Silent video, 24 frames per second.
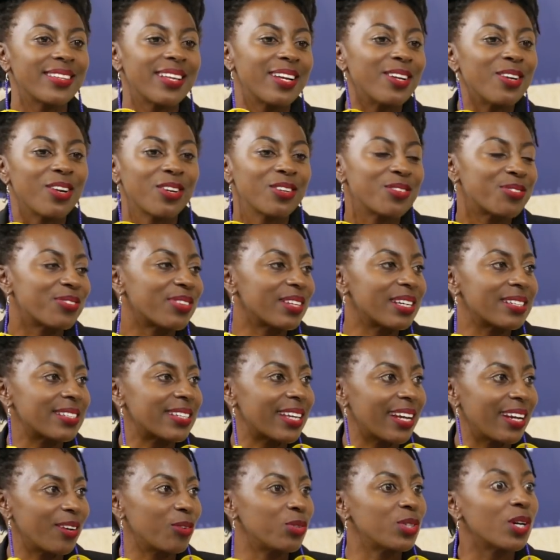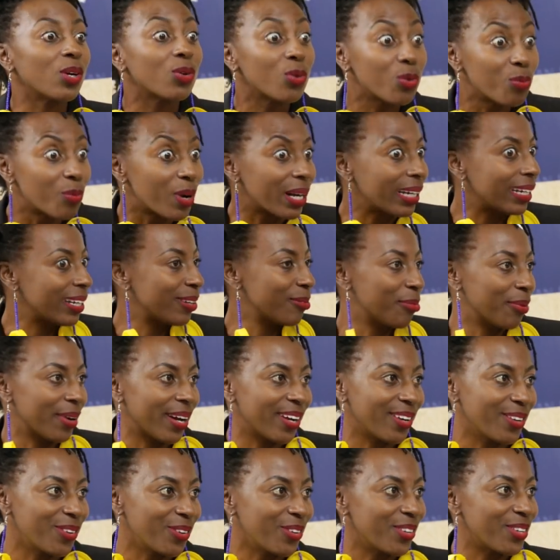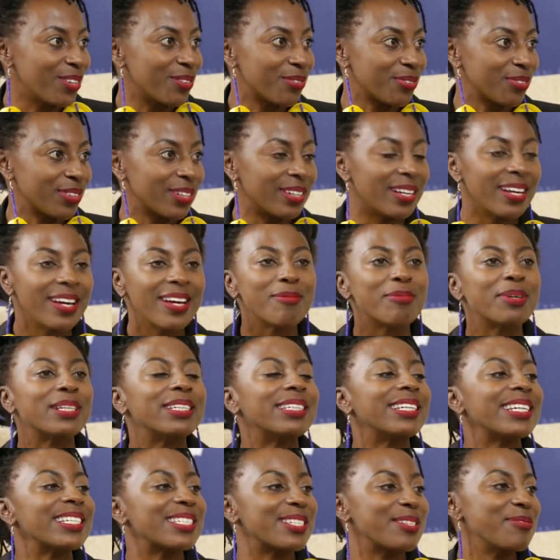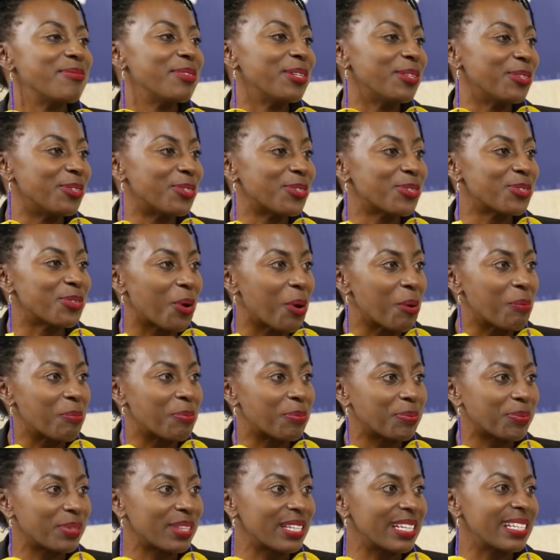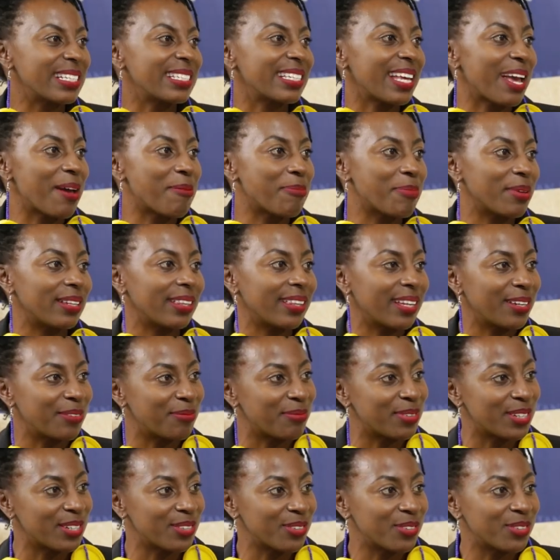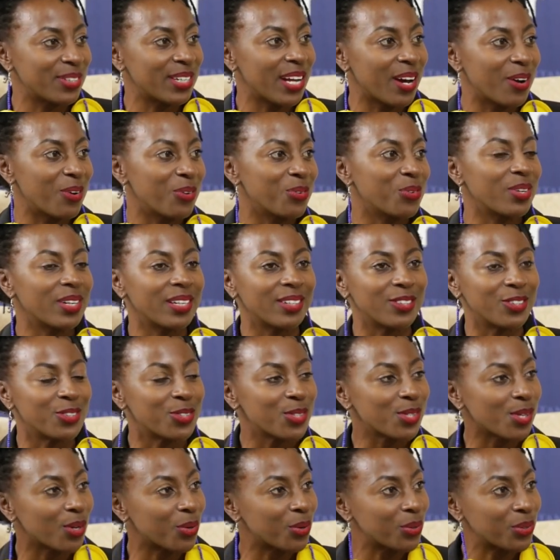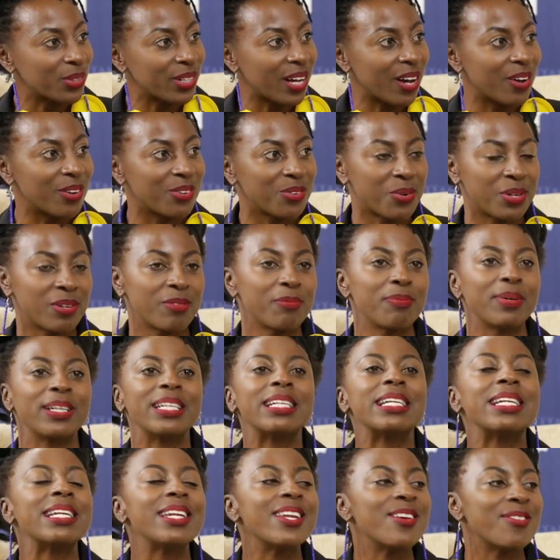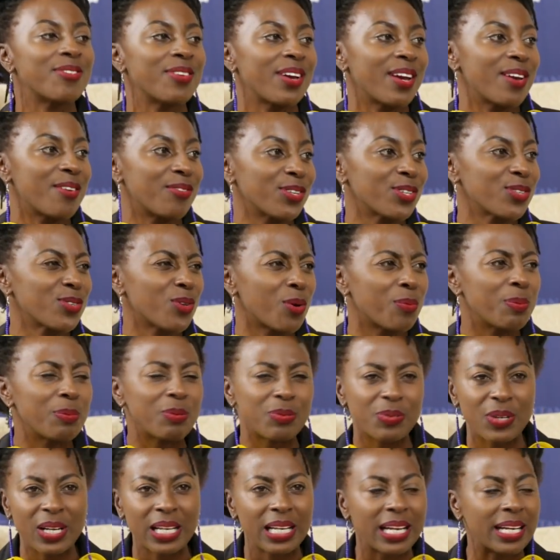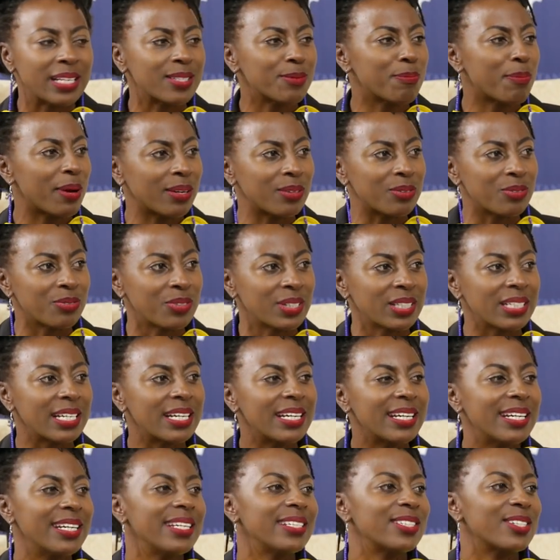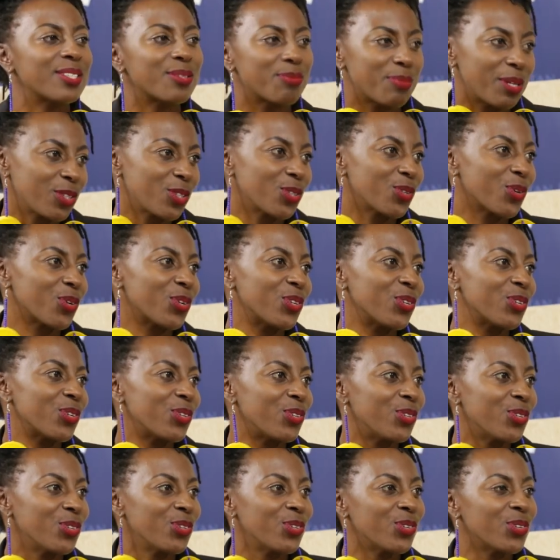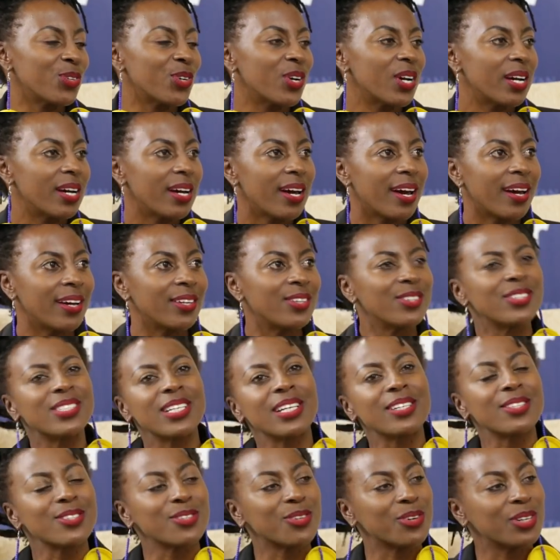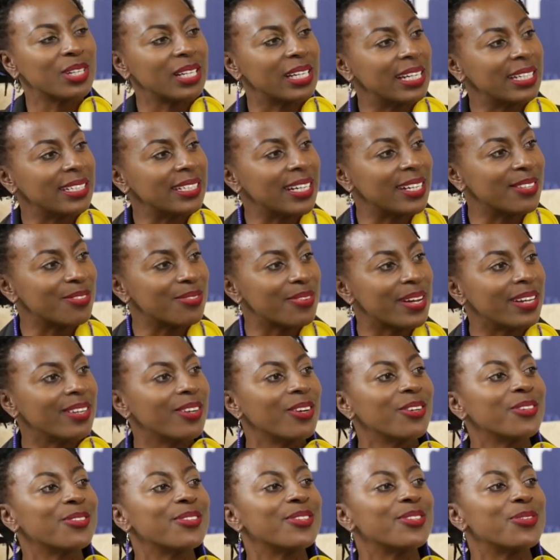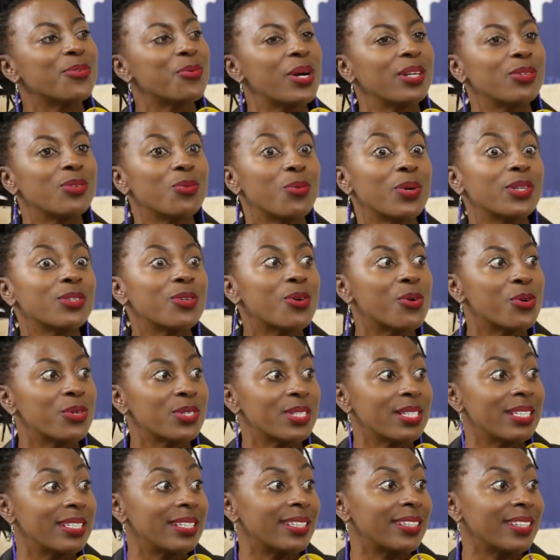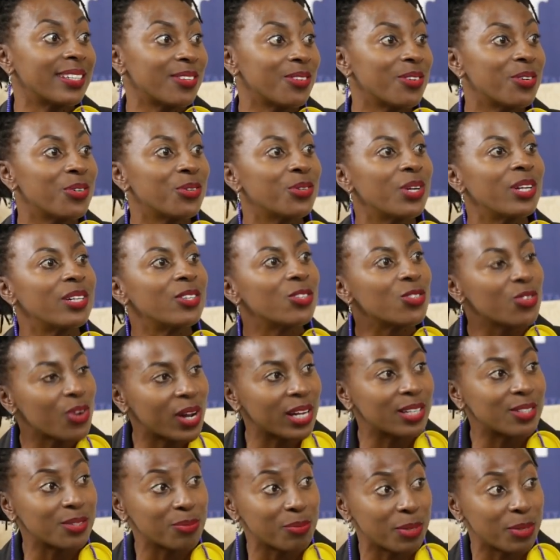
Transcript: a lot of things can even but it doesn't mean you stop things happen that bring you down you slow down whatever but never ever stop failure is part of it just make sure you you uh, you take stock later and find out what what caused it and all and try to